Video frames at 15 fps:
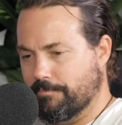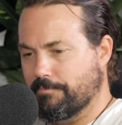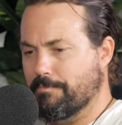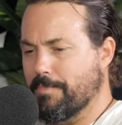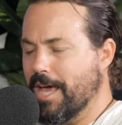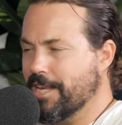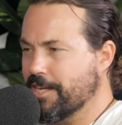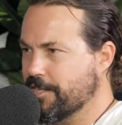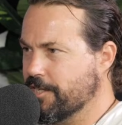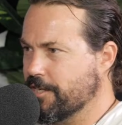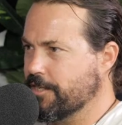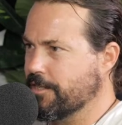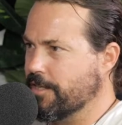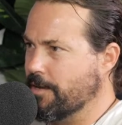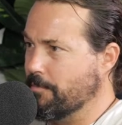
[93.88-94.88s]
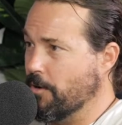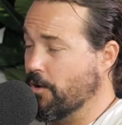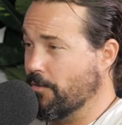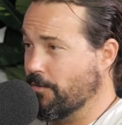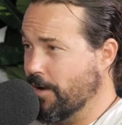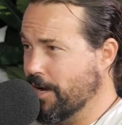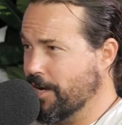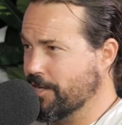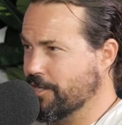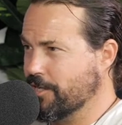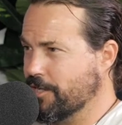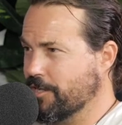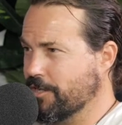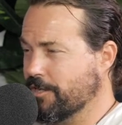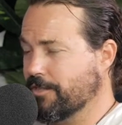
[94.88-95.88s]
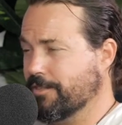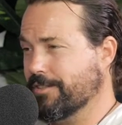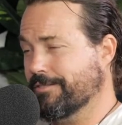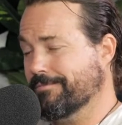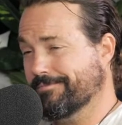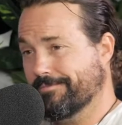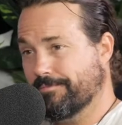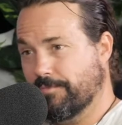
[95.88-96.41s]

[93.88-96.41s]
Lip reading: managing their motivation,